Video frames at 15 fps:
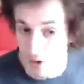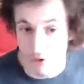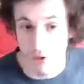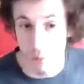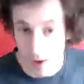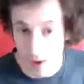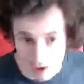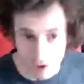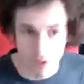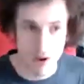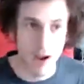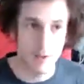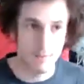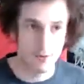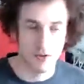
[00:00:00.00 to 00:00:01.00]
on to the
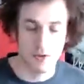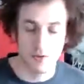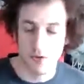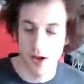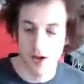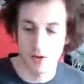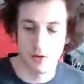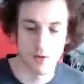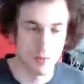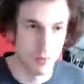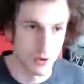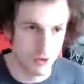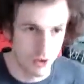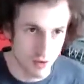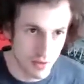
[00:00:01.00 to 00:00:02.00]
Western Conference
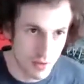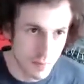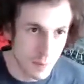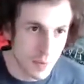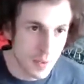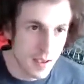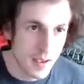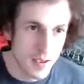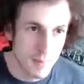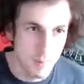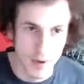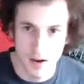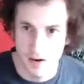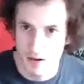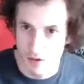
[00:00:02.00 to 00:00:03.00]
Finals, which has
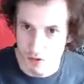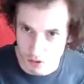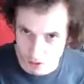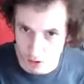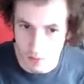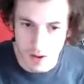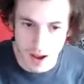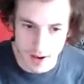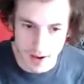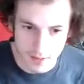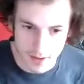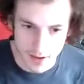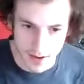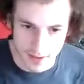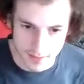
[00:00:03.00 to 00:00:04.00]
been
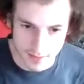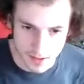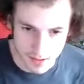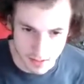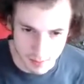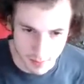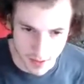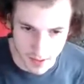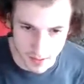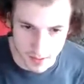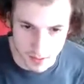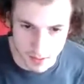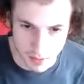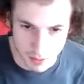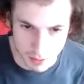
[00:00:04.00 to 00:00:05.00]
so highly
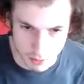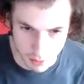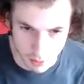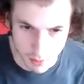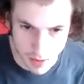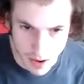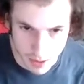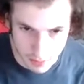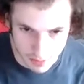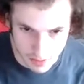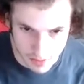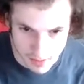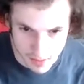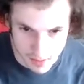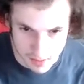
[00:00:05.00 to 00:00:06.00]
anticipated
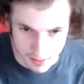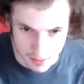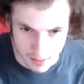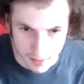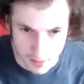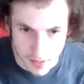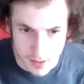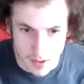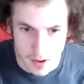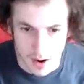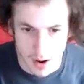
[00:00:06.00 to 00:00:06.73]
throughout the season.